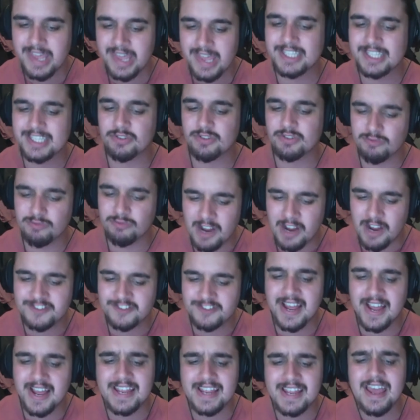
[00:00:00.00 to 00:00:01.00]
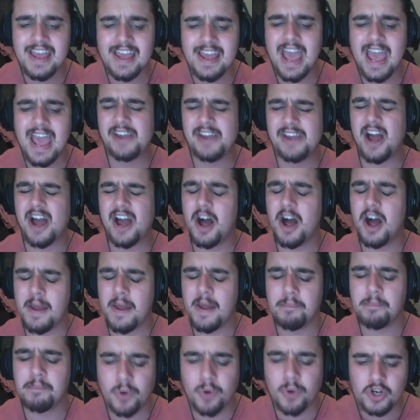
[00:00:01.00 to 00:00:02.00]
It's a rough take. And
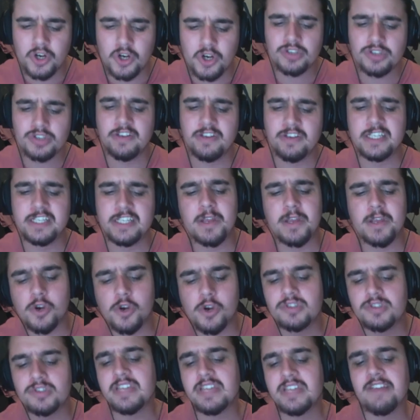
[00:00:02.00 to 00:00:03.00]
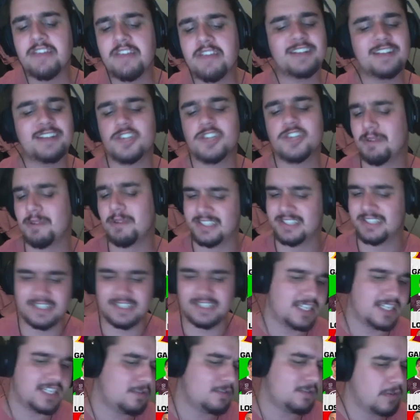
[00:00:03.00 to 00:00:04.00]
Broncos fans, because they've had so much
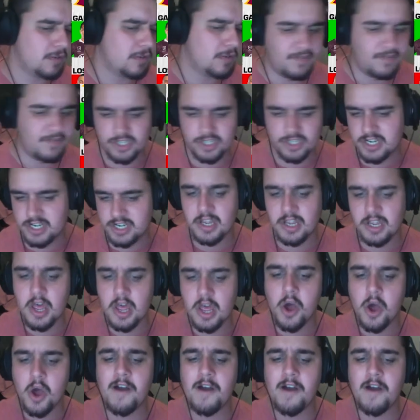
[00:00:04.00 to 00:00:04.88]
success in previous years,